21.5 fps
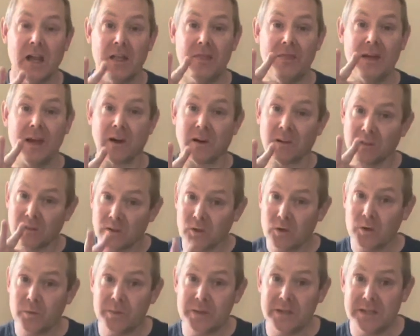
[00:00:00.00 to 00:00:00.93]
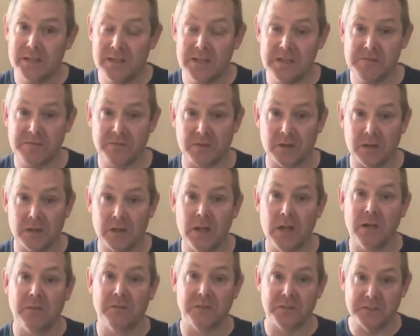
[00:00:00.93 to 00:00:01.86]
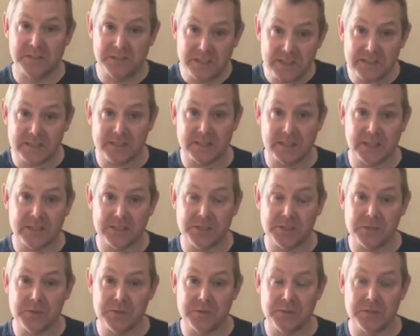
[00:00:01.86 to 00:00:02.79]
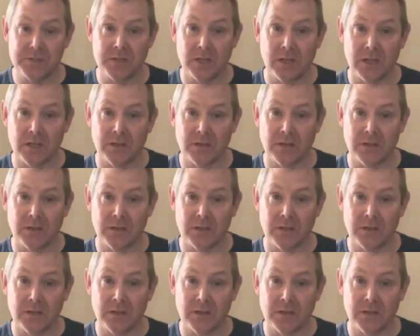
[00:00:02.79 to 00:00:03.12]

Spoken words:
that are a little bit different for disc issues